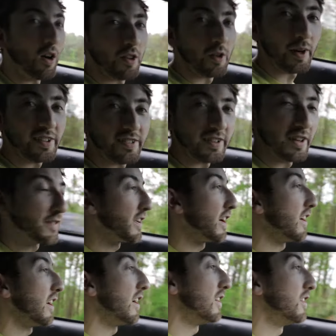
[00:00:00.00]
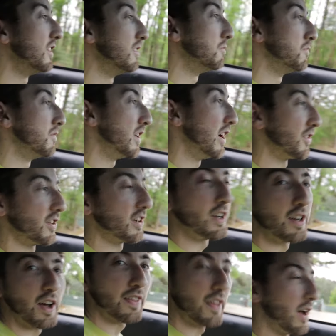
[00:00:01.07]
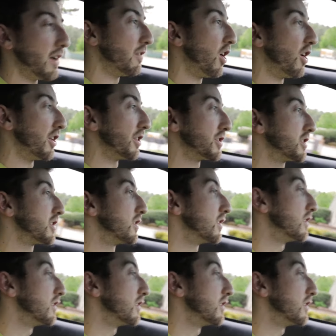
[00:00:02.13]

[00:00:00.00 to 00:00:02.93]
all the way stiff right now, it's really not that harsh.